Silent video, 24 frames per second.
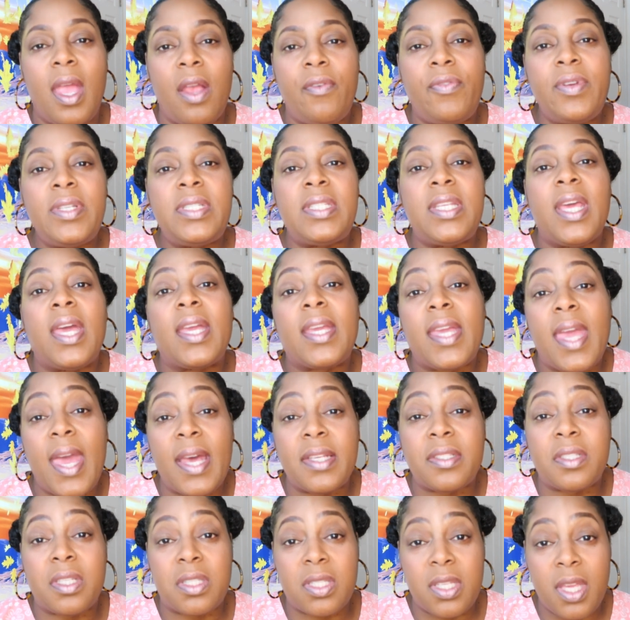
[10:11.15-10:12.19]
Every tech
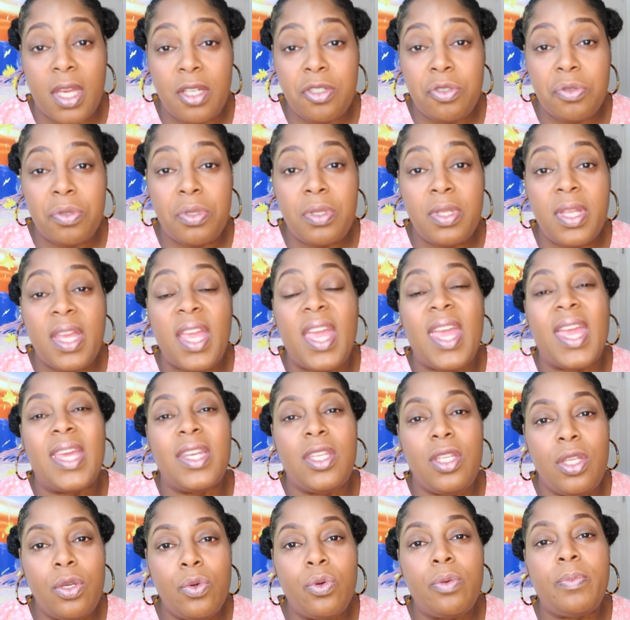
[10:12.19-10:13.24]
has a schedule,
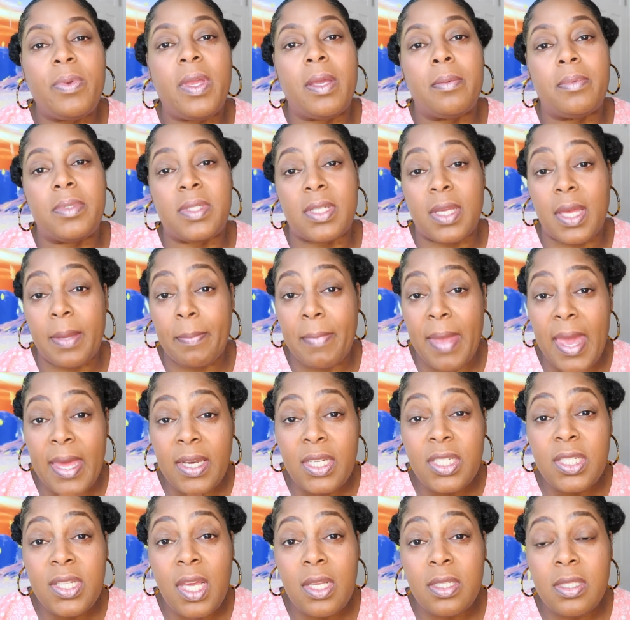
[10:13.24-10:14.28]
and you will be able to
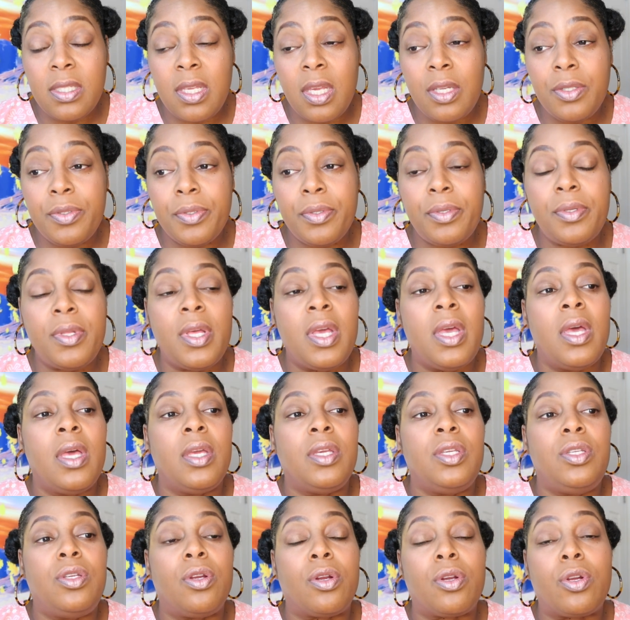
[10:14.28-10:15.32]
manage that schedule.
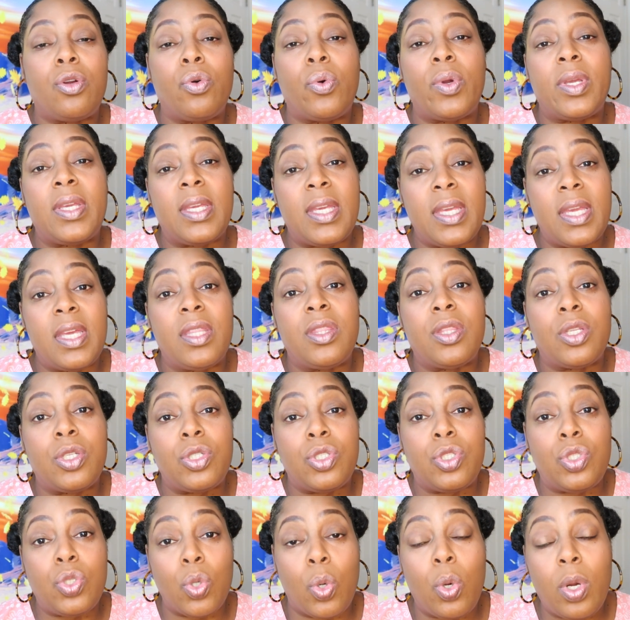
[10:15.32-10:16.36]
You're going in the
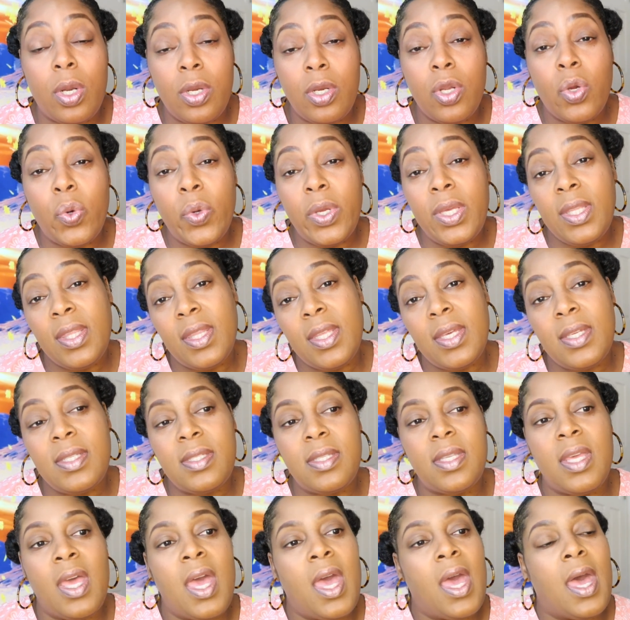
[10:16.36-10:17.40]
door knowing
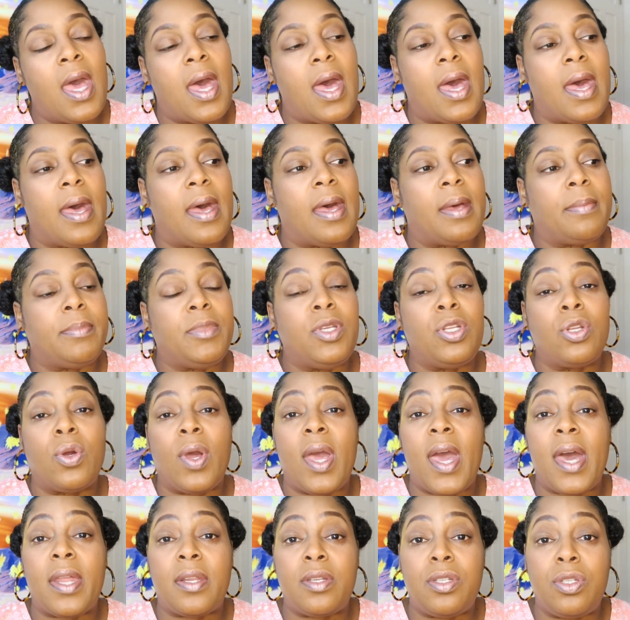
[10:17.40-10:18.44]
this. Um, you know
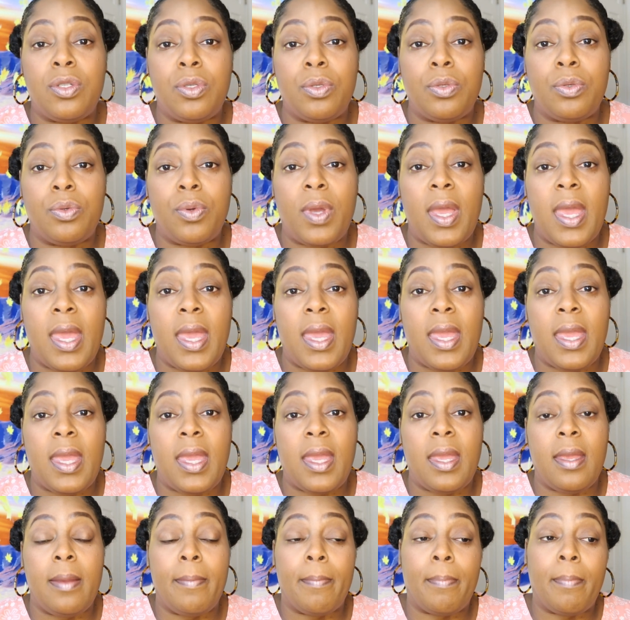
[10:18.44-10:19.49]
how to do
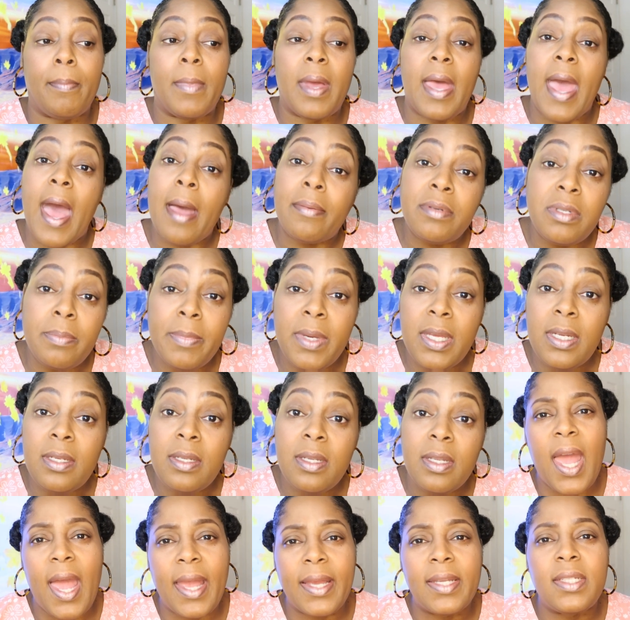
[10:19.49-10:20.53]
a abdomen.
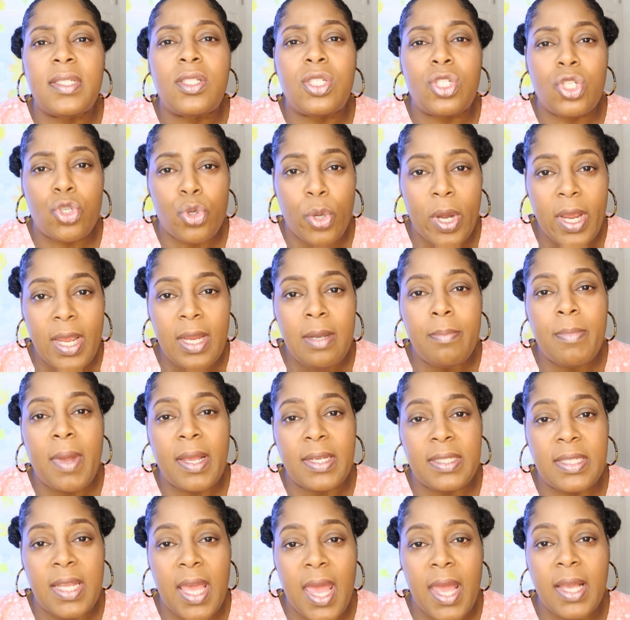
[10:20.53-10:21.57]
I train
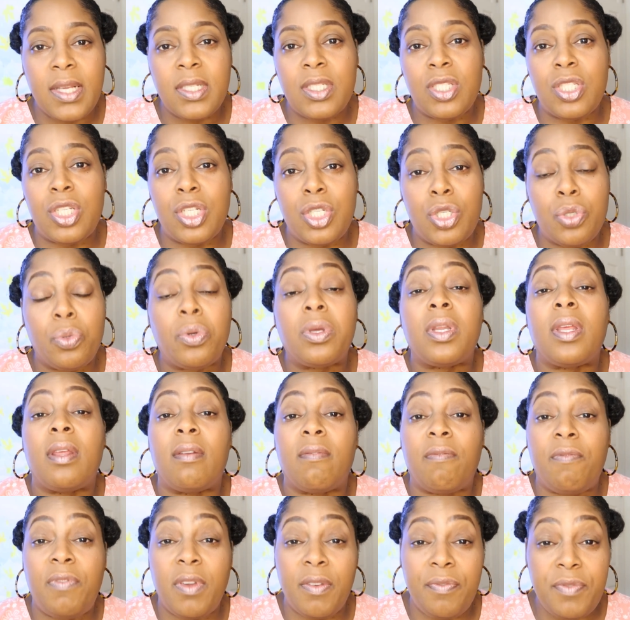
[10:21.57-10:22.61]
my techs to do it
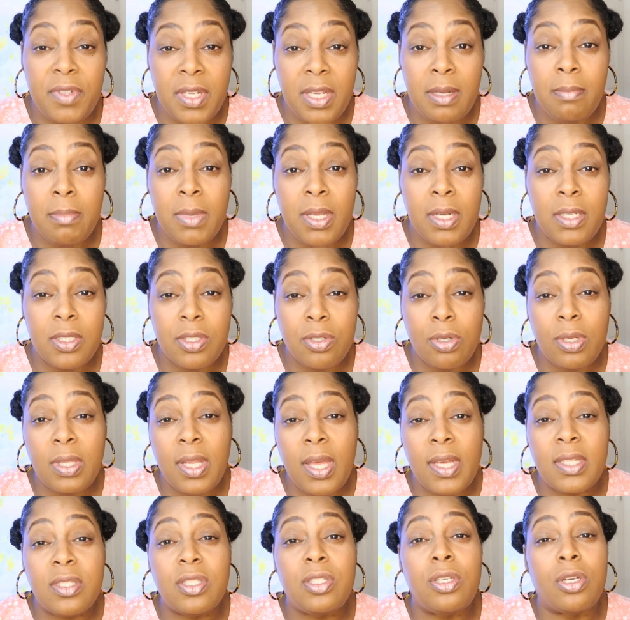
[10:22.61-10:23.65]
in 15 minutes or
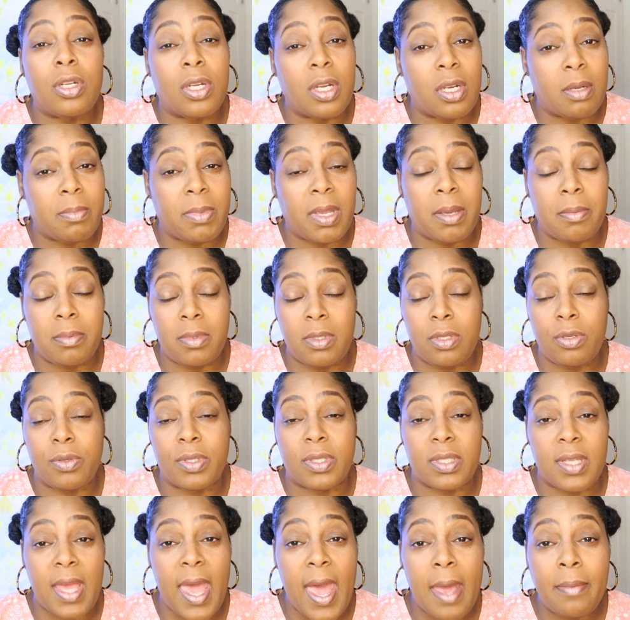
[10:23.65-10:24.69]
less. You're gonna be able to do
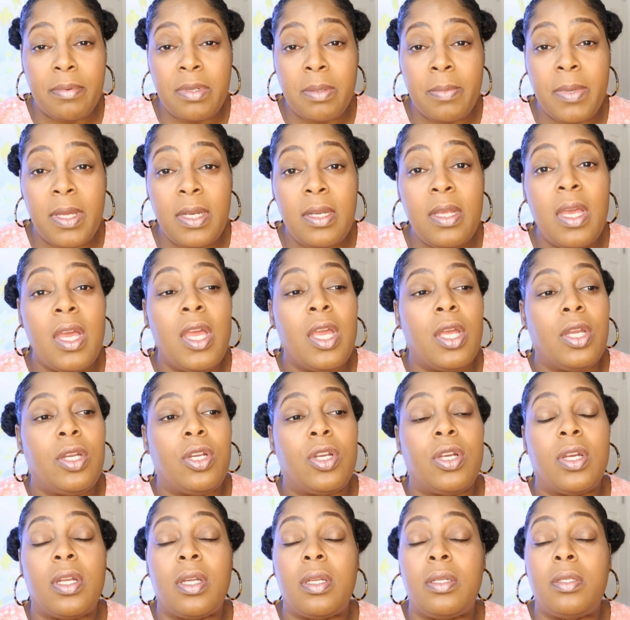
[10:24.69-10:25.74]
it. abdomen.
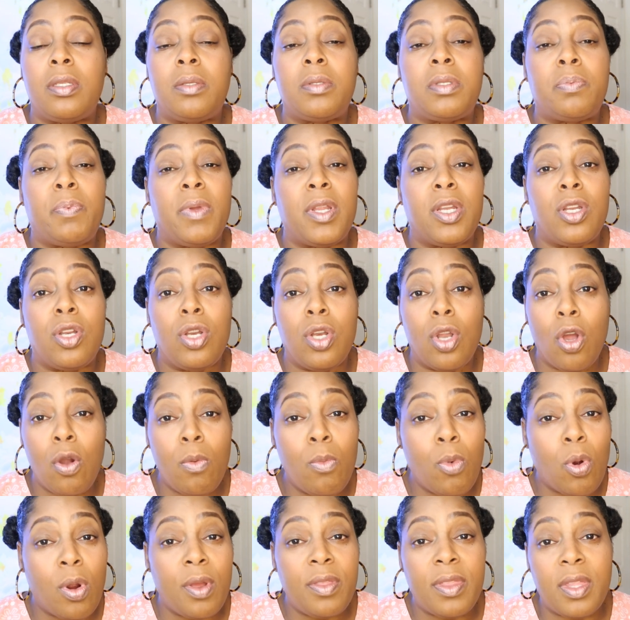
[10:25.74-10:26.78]
You're gonna spend no
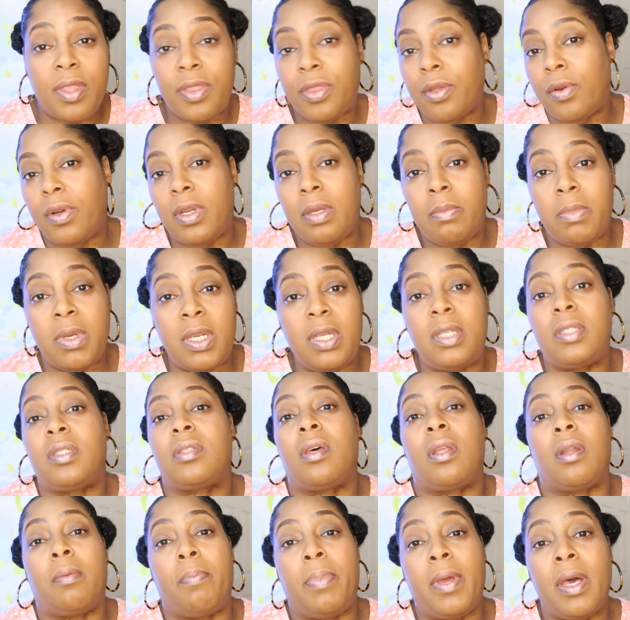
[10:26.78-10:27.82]
more than 30 minutes
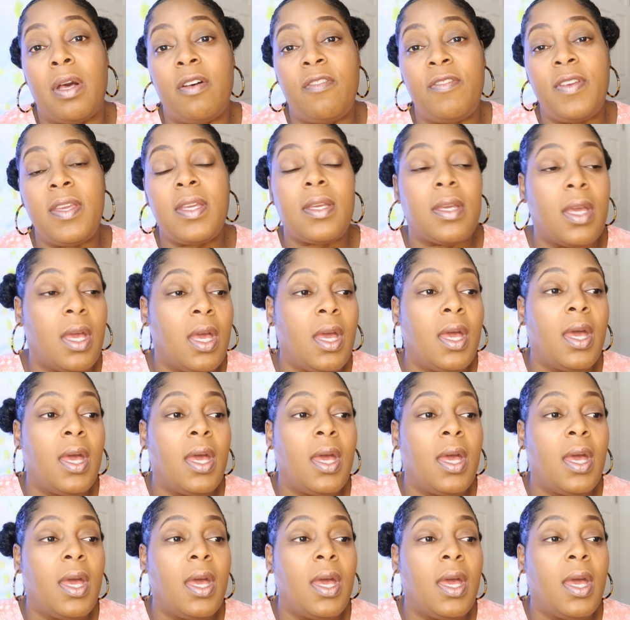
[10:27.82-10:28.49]
on a pelvic.